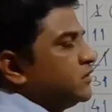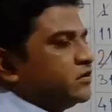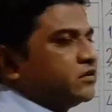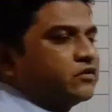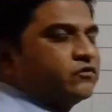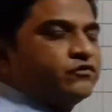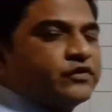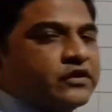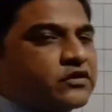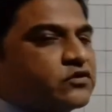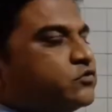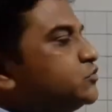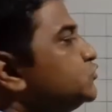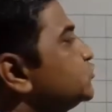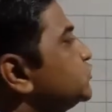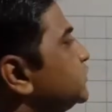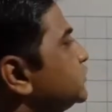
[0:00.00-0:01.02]
Now we are going
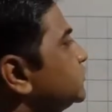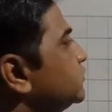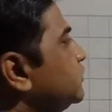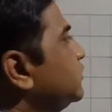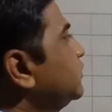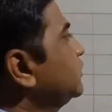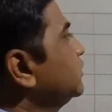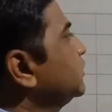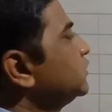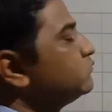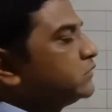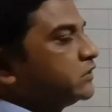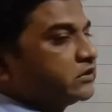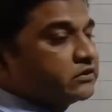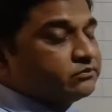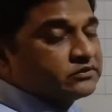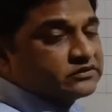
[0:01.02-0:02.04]
to cut all the
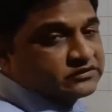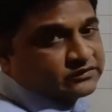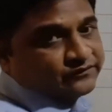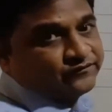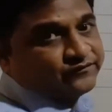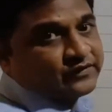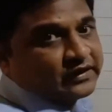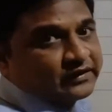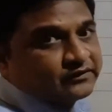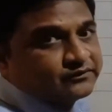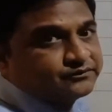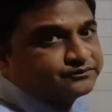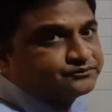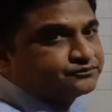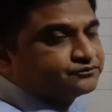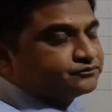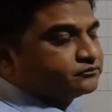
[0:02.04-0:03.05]
multiples of 5,
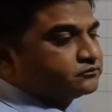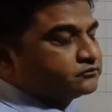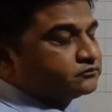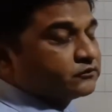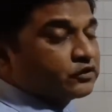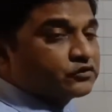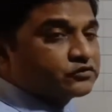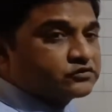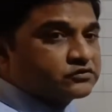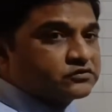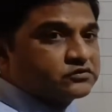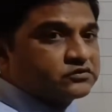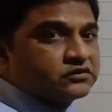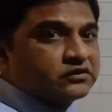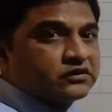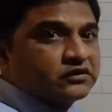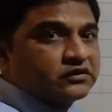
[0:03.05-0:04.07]
because
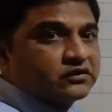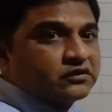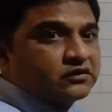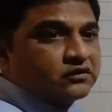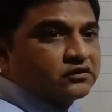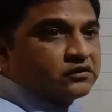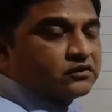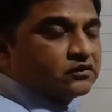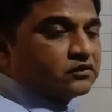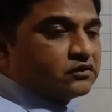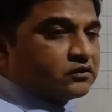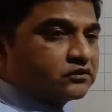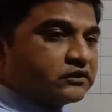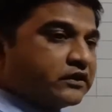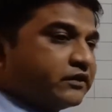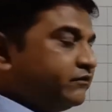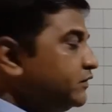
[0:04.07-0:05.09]

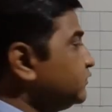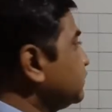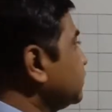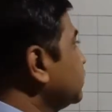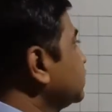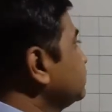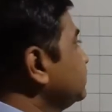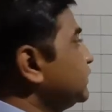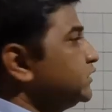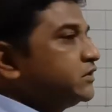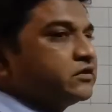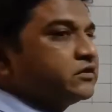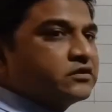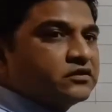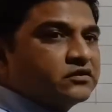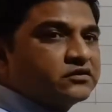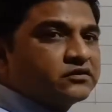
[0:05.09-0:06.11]
they will not
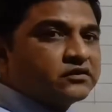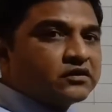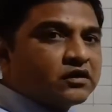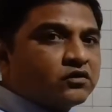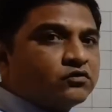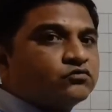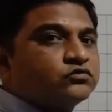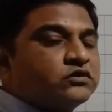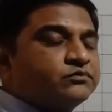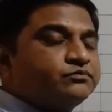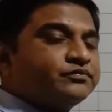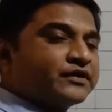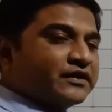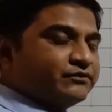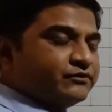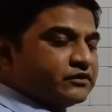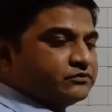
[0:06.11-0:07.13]
be now the
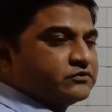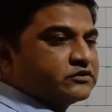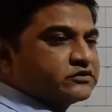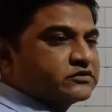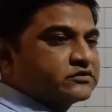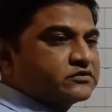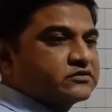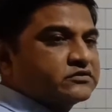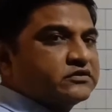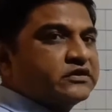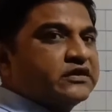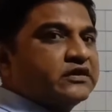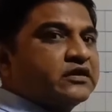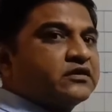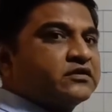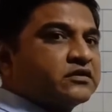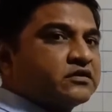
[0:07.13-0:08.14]
prime numbers. They
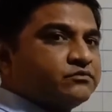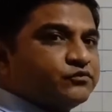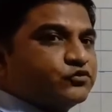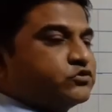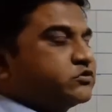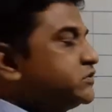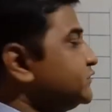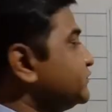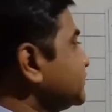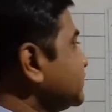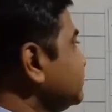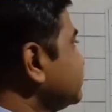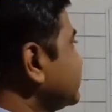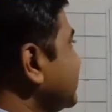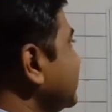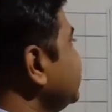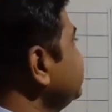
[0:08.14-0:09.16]
are the composite from
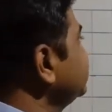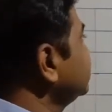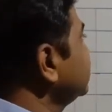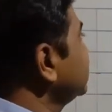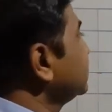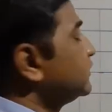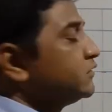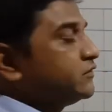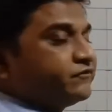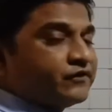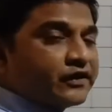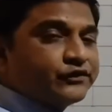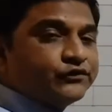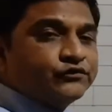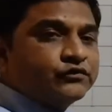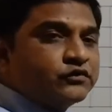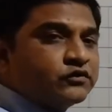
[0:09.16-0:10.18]

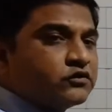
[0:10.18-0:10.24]
5.